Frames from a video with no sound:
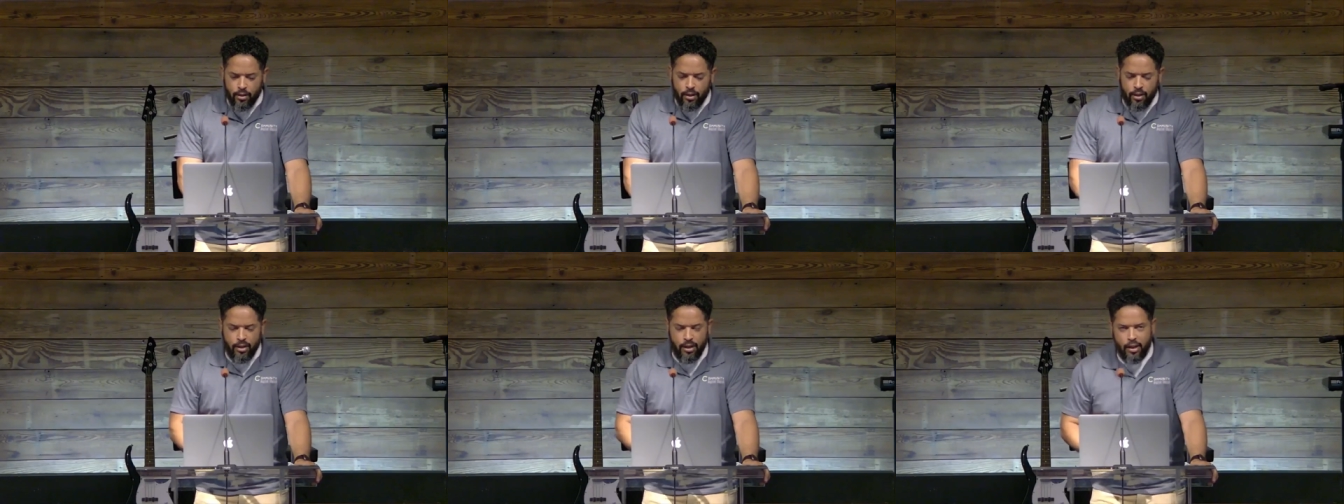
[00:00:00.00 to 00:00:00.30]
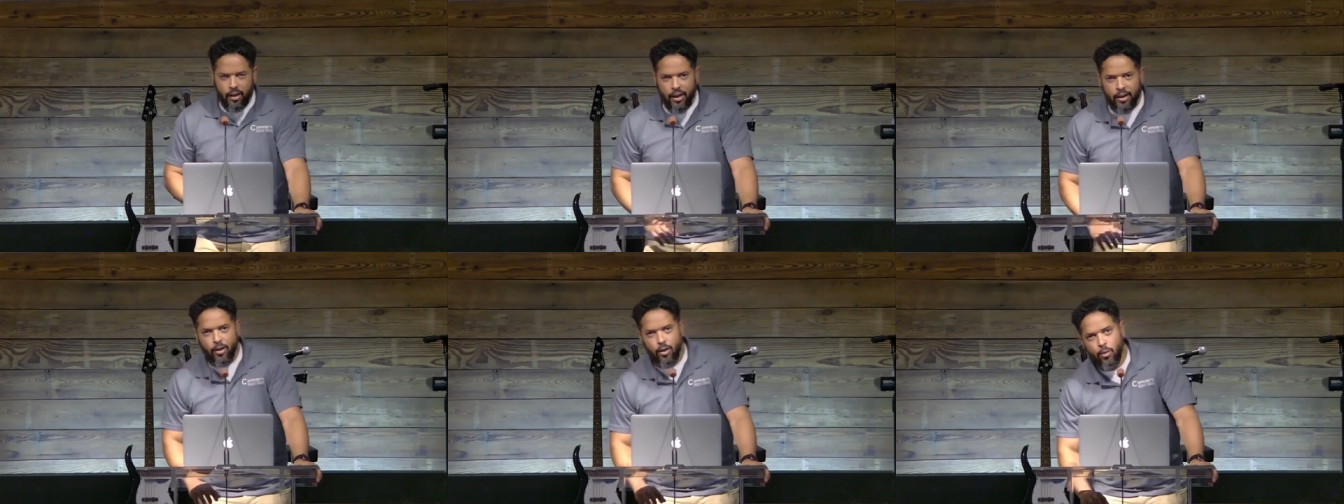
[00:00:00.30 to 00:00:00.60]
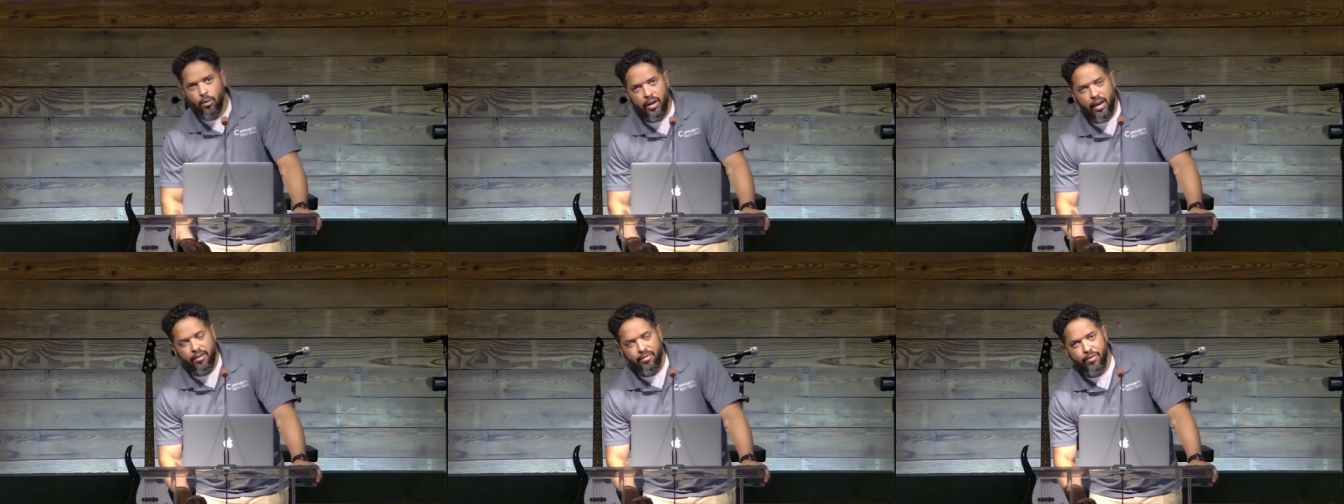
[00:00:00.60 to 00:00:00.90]
Now, I know
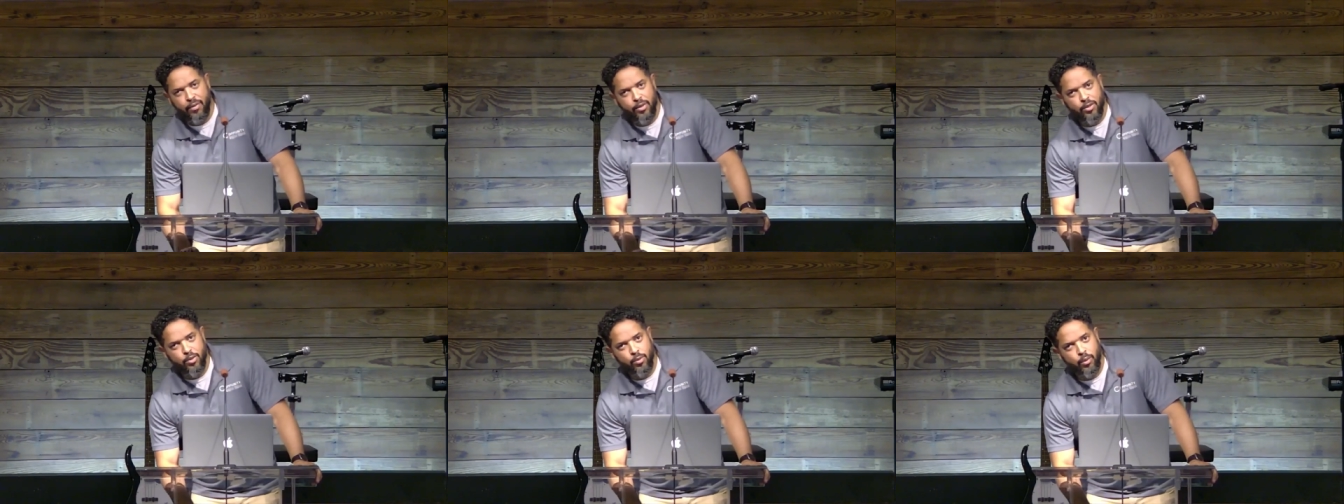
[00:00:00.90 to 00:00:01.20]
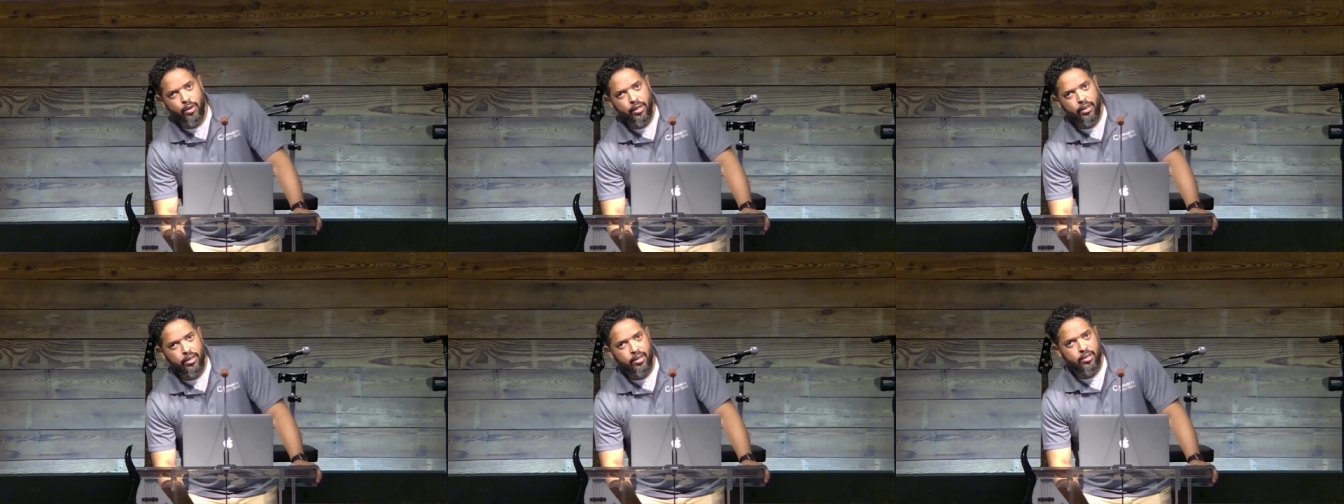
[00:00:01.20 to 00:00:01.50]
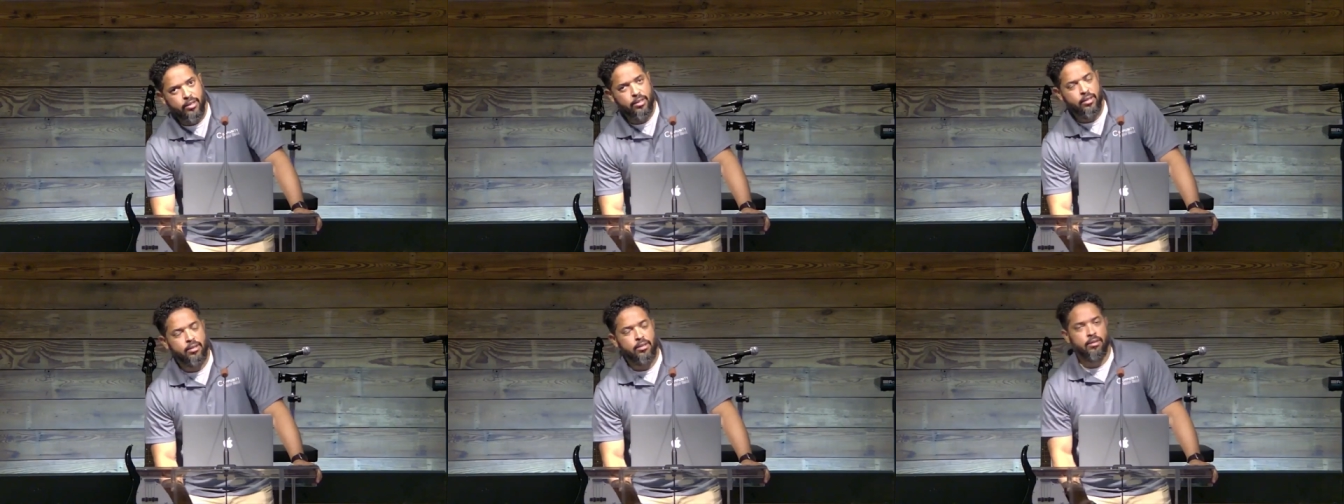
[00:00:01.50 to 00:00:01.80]
when I first read
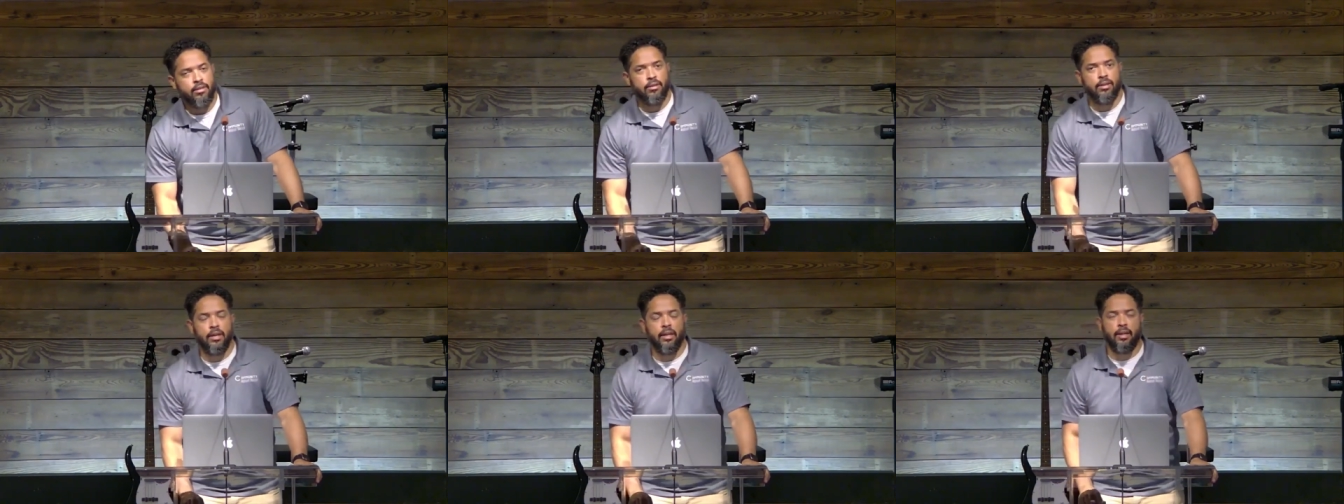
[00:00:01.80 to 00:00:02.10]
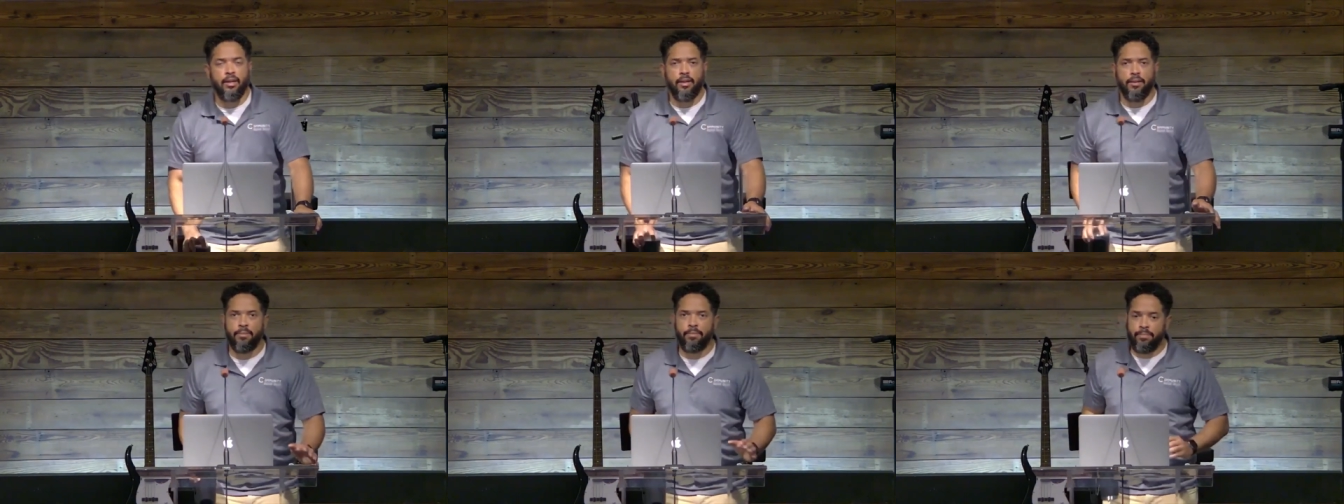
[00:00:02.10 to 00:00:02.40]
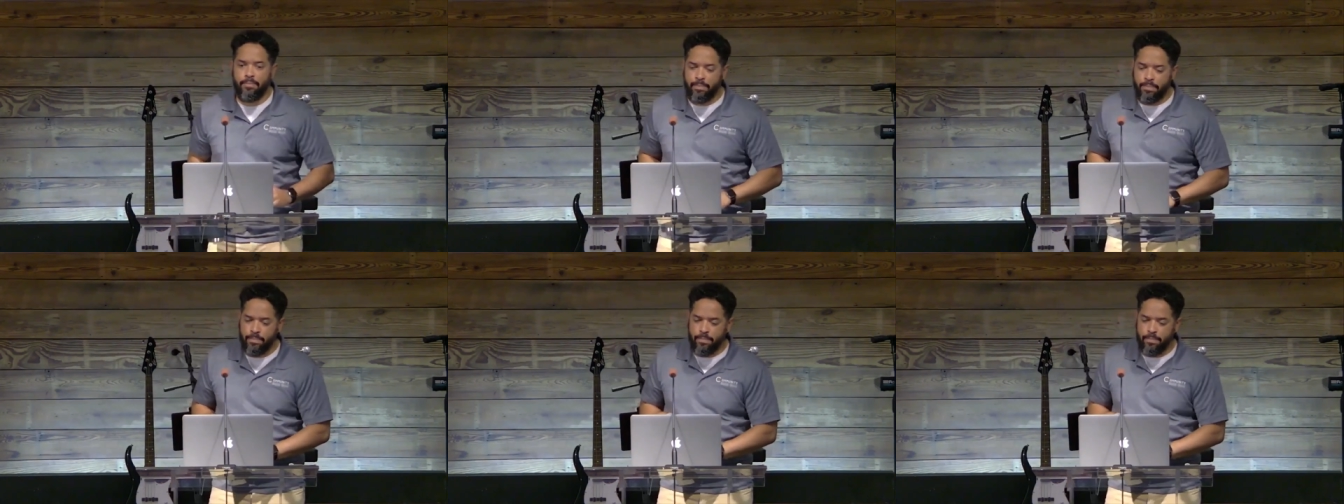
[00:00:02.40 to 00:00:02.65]
this, um,